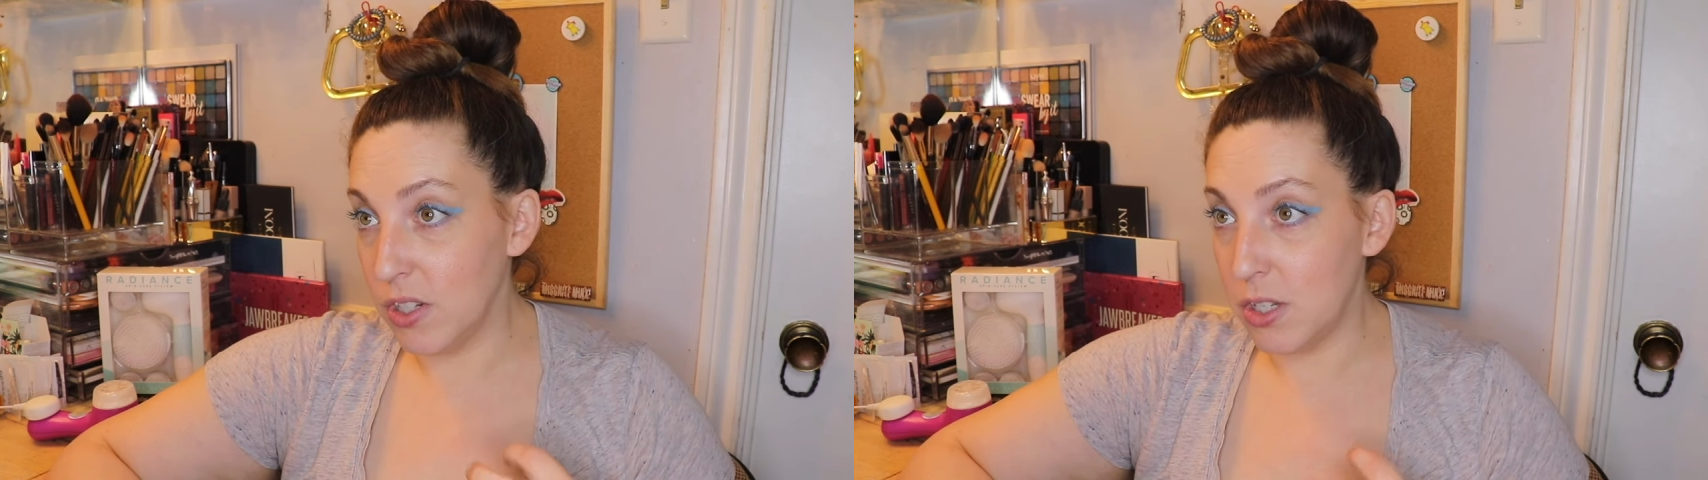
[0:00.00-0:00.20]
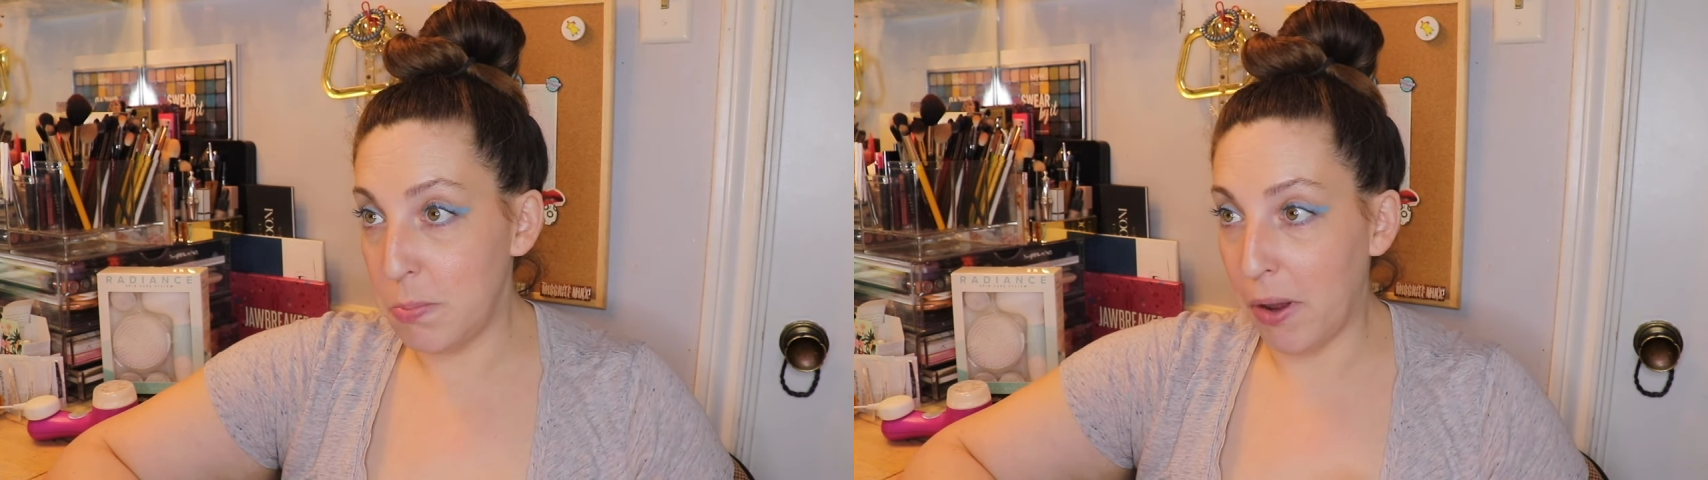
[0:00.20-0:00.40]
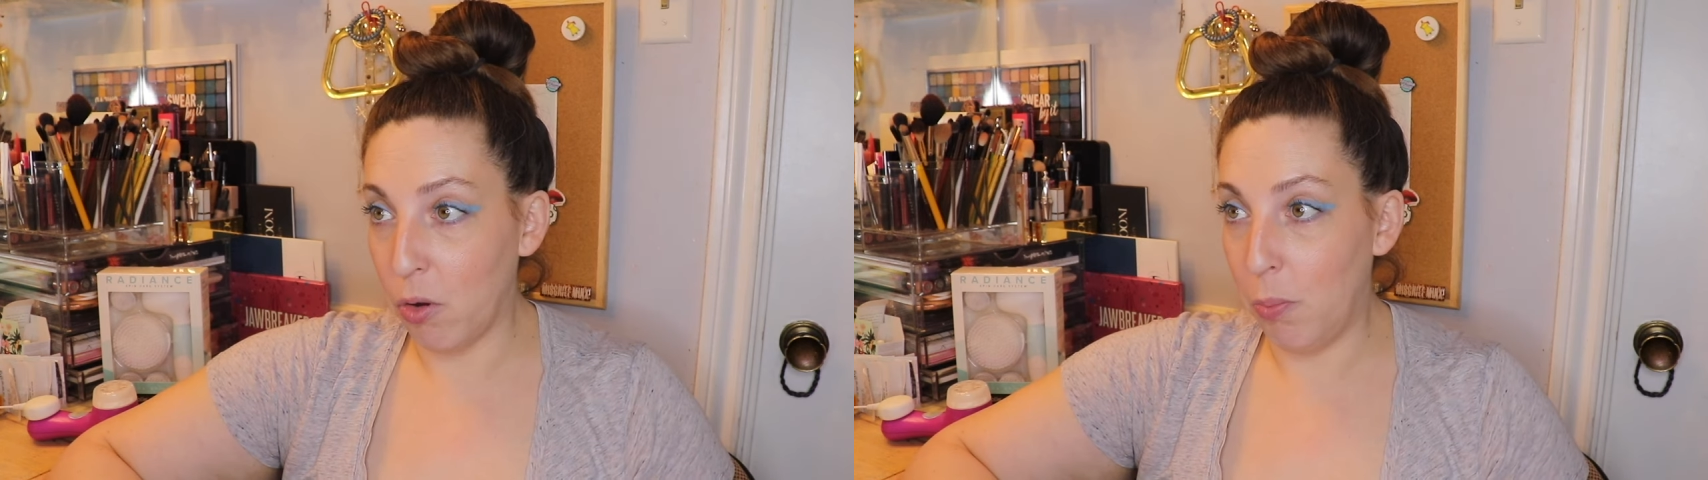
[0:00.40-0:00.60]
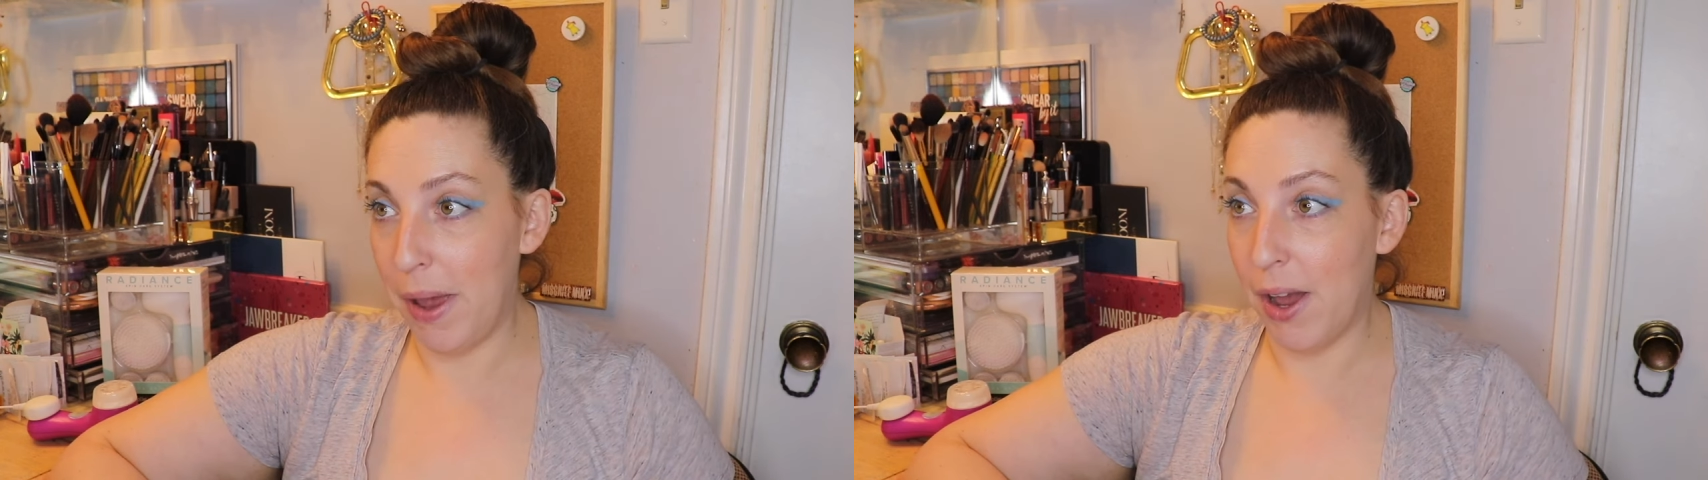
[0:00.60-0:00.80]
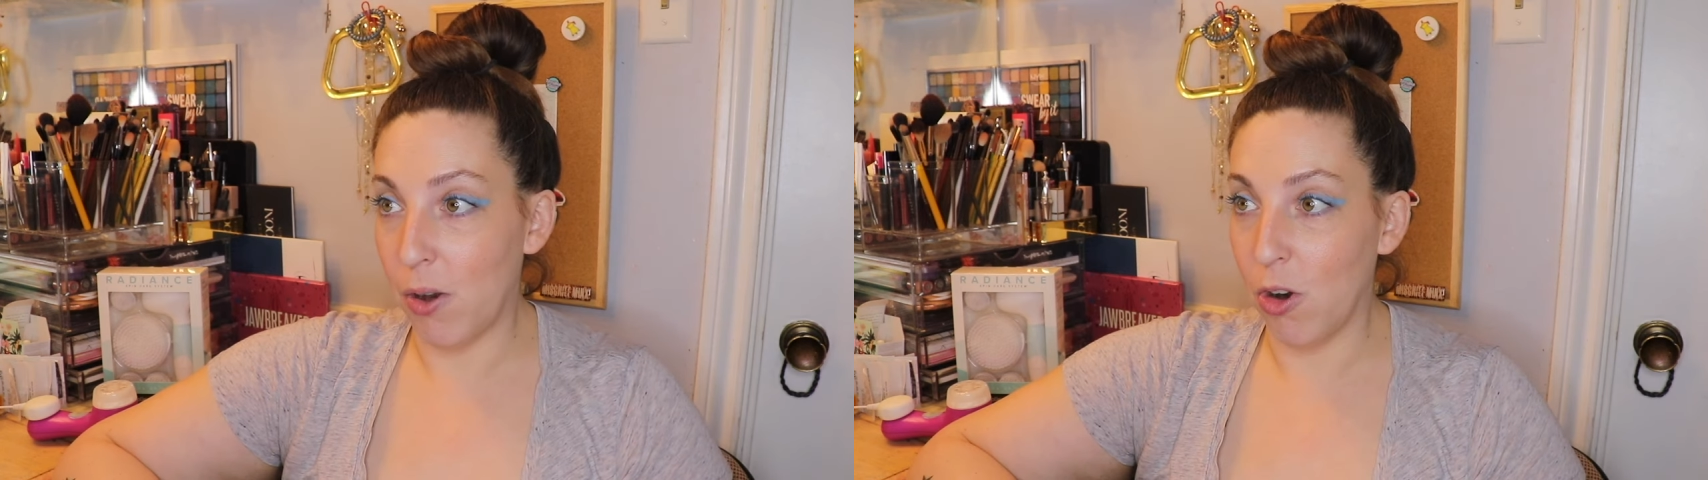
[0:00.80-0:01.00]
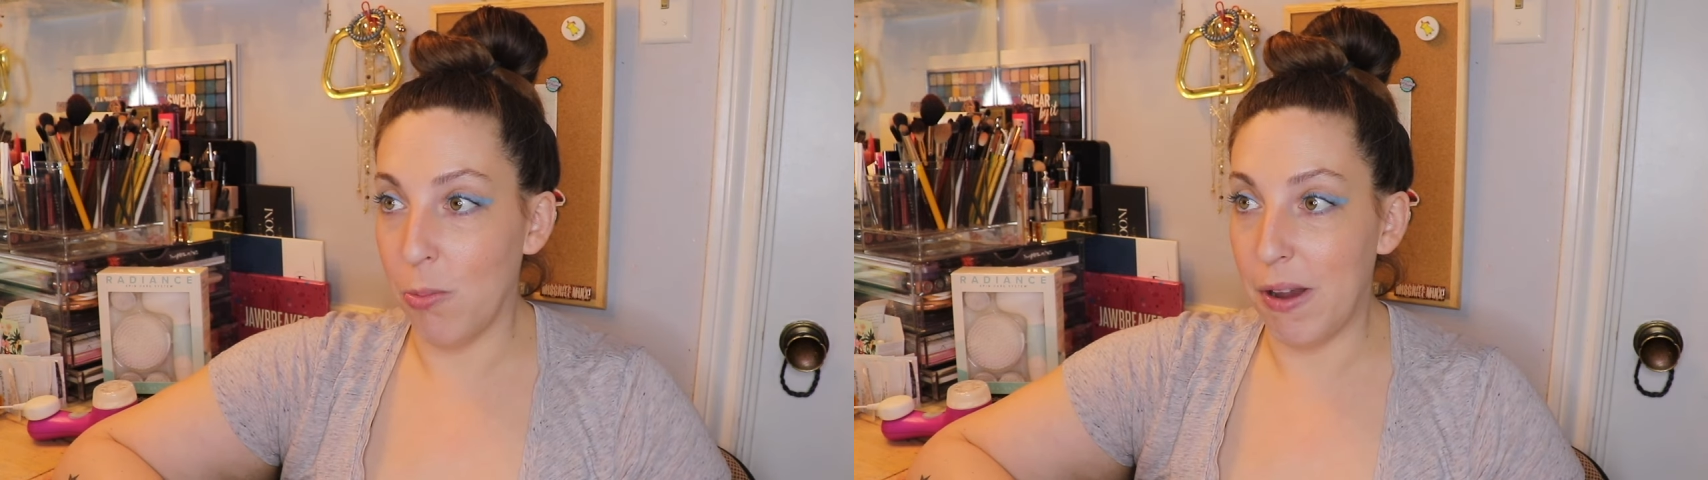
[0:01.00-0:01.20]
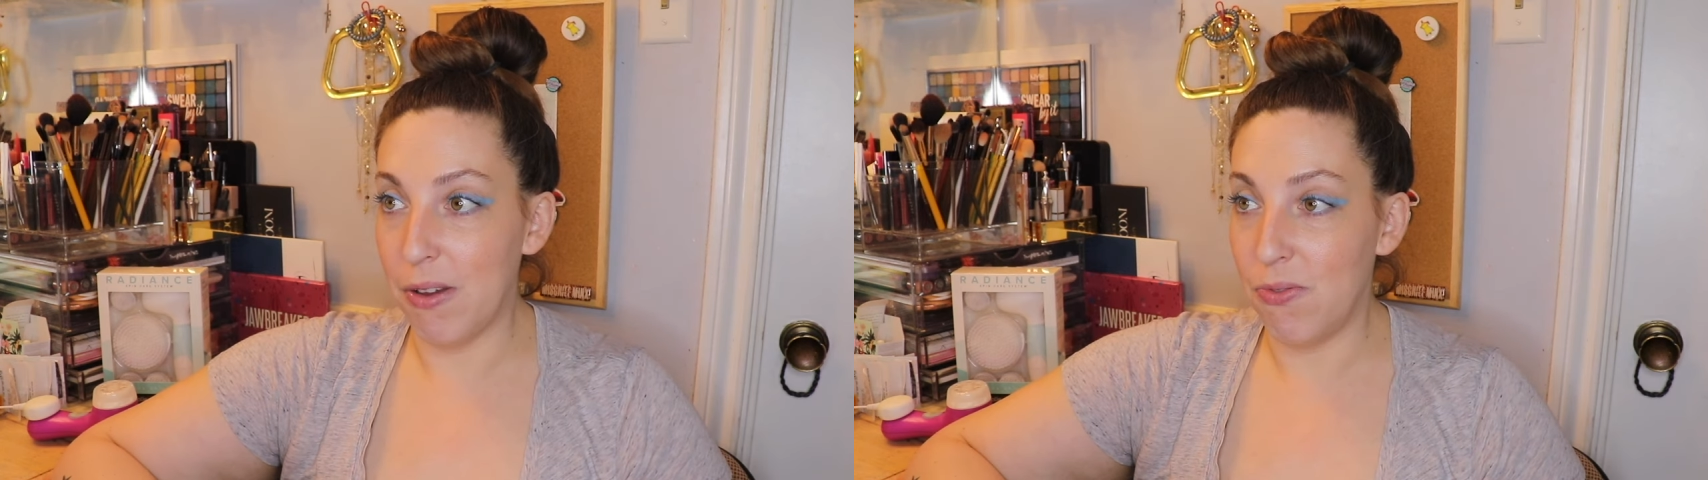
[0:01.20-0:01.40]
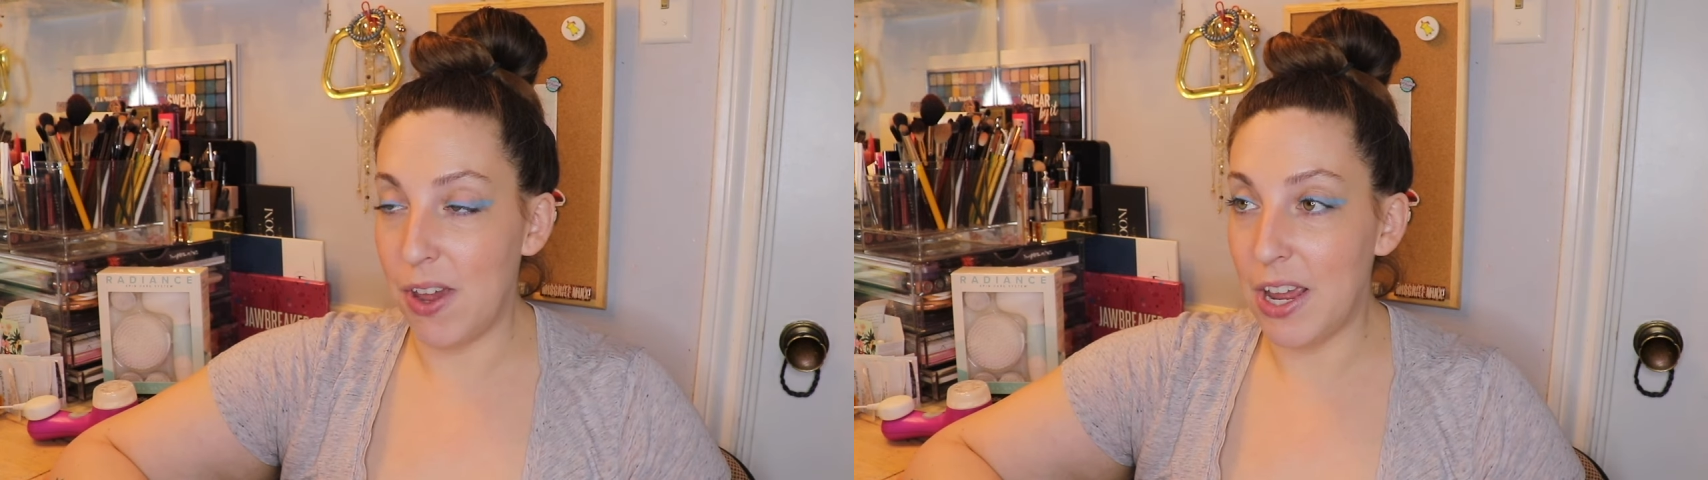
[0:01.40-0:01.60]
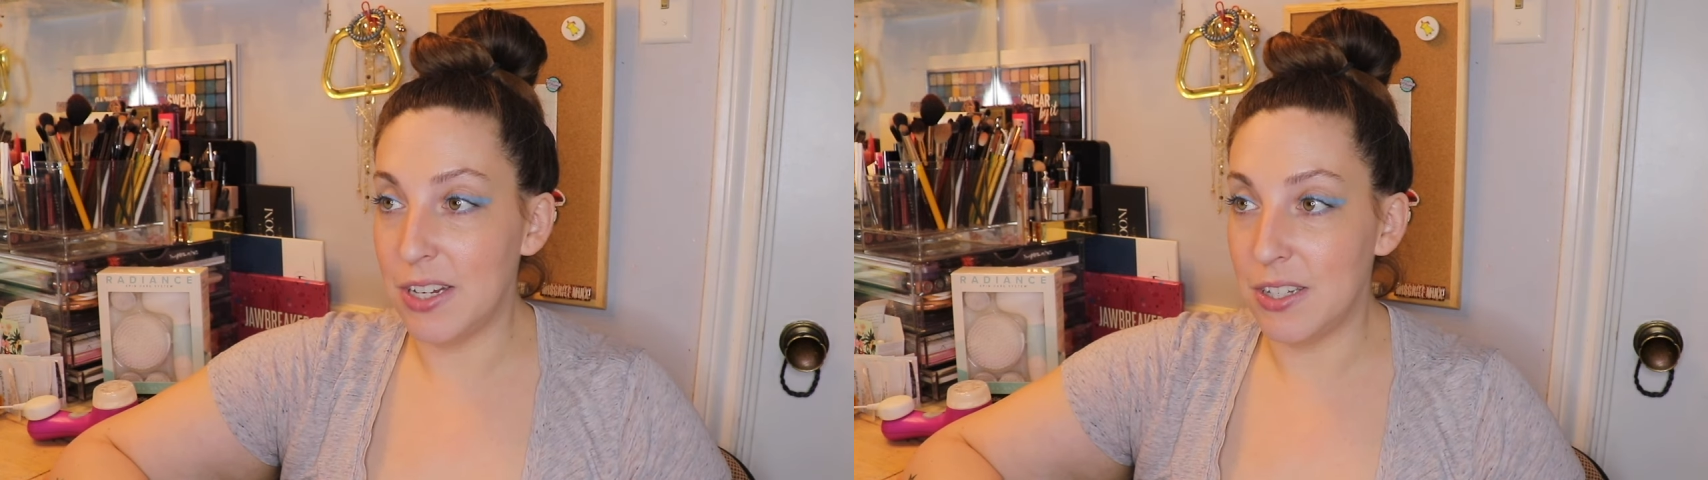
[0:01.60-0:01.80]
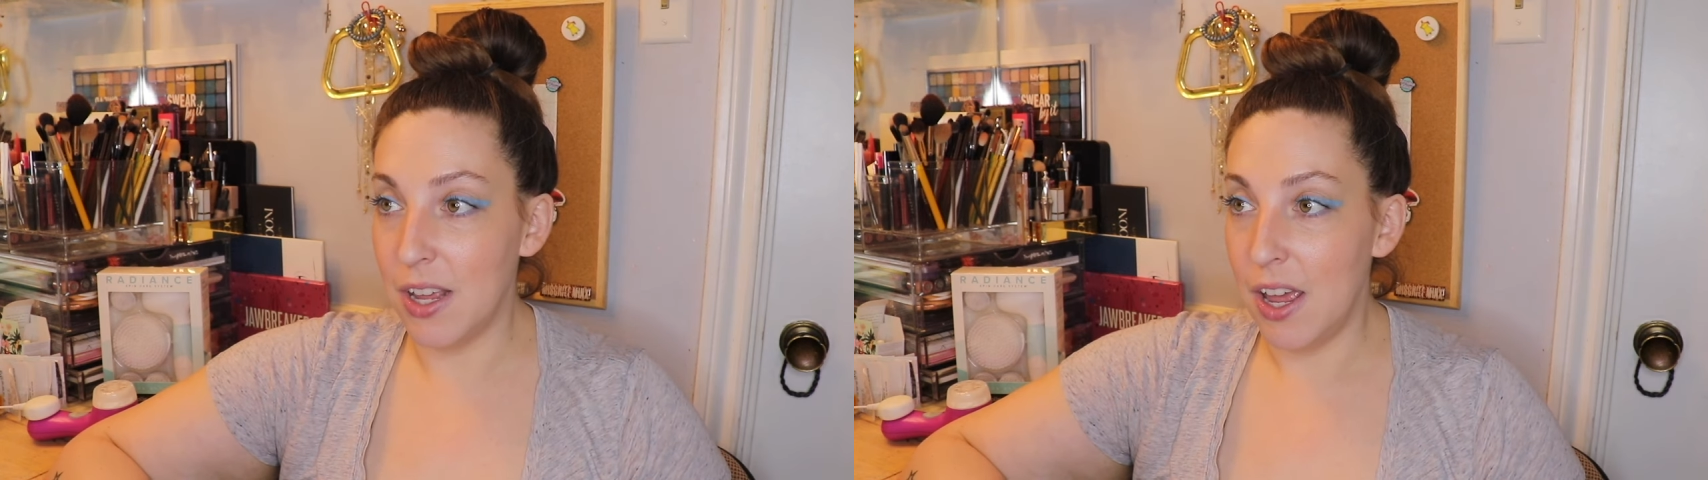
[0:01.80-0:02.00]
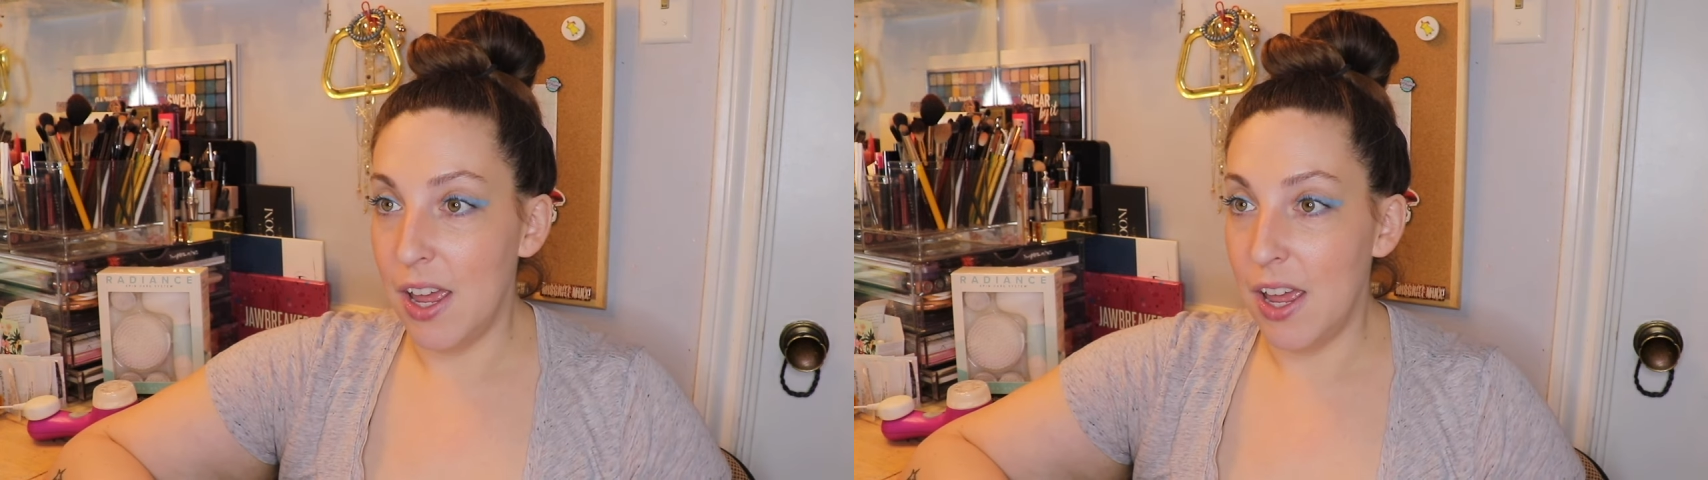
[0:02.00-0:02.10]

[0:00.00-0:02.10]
speckle pattern on my face